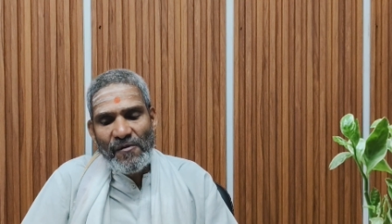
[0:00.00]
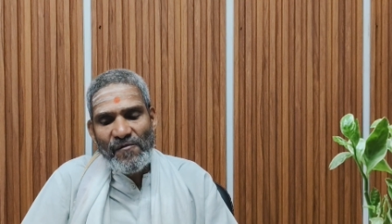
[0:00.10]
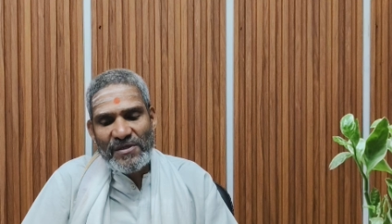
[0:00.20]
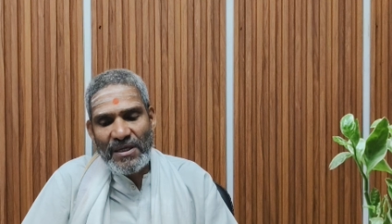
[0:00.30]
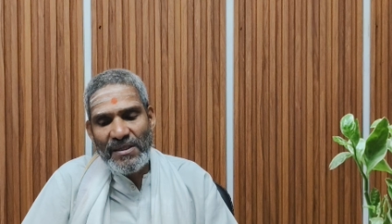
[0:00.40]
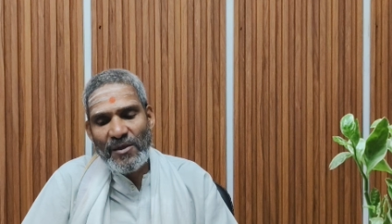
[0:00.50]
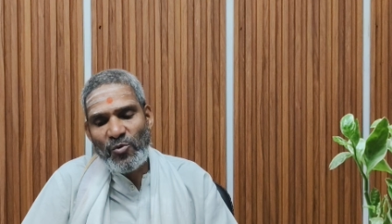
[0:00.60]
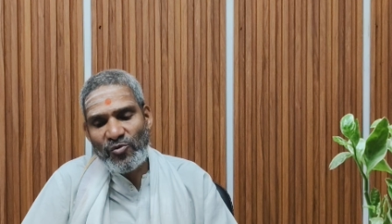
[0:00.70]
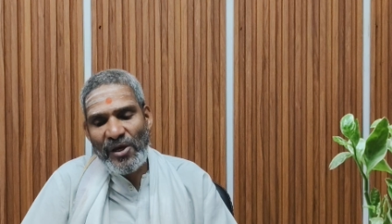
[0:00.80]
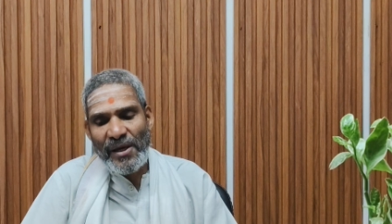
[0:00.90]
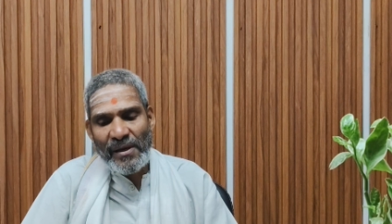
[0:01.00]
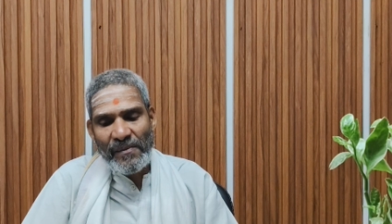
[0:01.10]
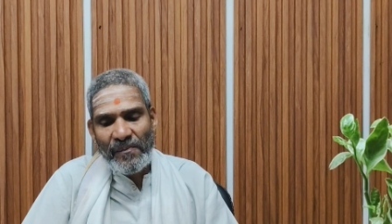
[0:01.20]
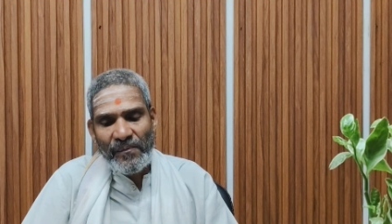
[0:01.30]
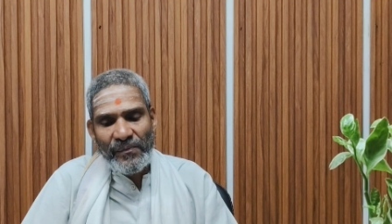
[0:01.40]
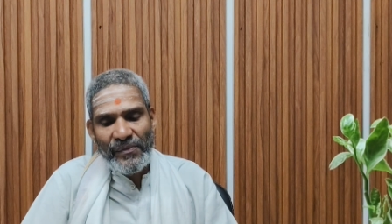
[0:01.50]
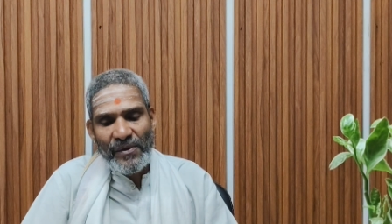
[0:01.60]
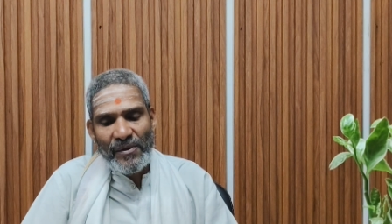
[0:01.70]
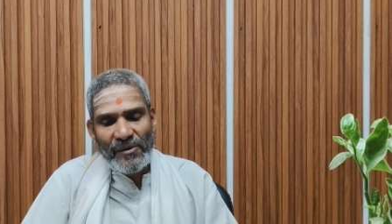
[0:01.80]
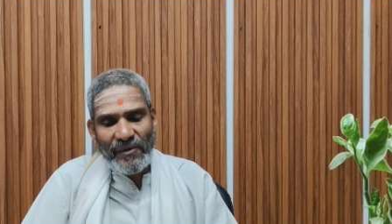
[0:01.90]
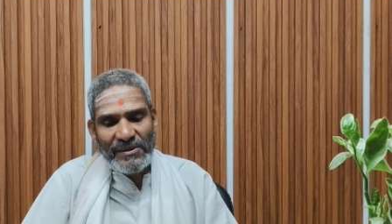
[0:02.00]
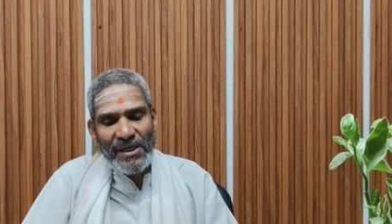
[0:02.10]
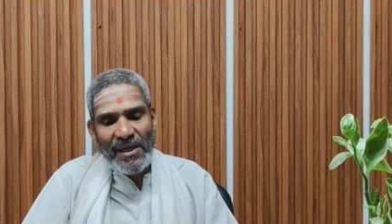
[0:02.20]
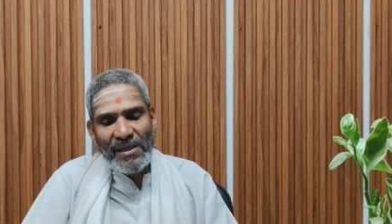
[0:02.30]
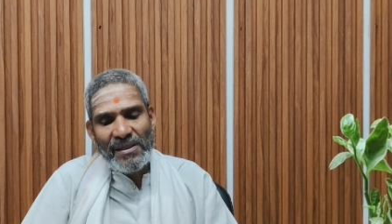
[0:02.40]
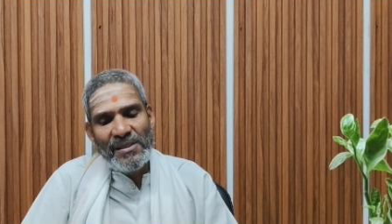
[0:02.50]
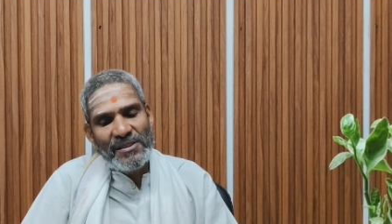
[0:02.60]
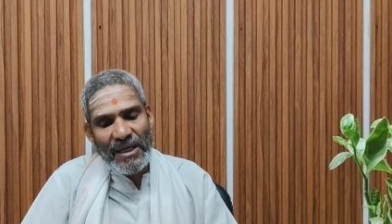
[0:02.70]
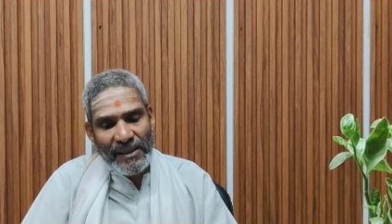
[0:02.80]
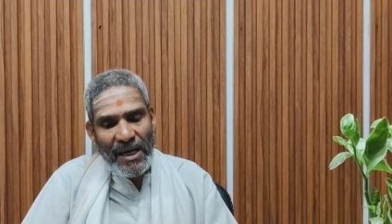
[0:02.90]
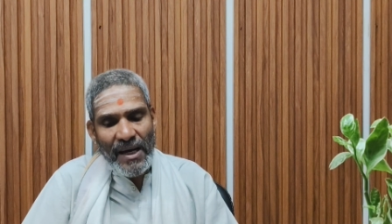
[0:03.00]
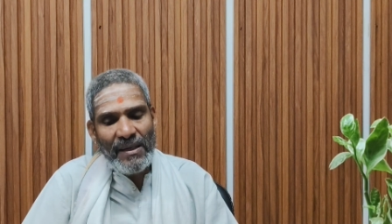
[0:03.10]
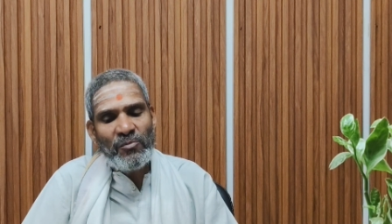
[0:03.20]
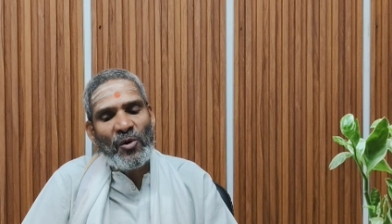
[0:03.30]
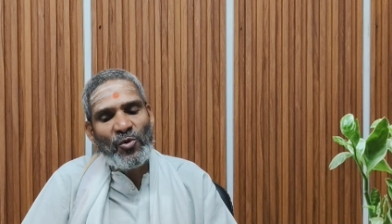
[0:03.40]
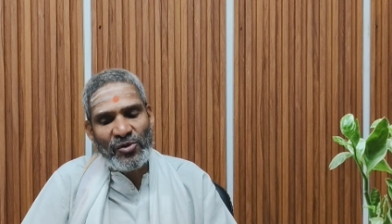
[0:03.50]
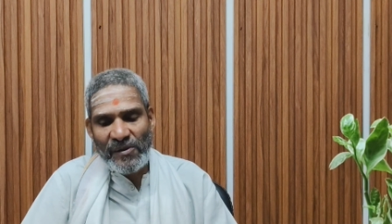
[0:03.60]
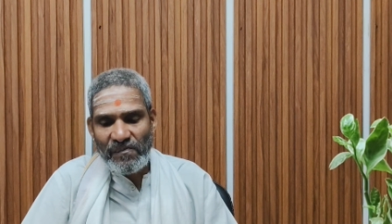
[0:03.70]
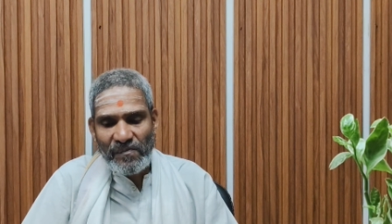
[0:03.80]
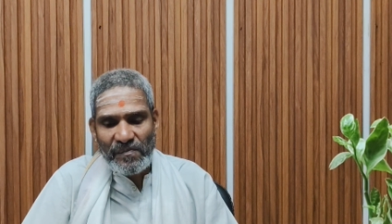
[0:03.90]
Visalya Tute Tvacha Sandhanam Karoti.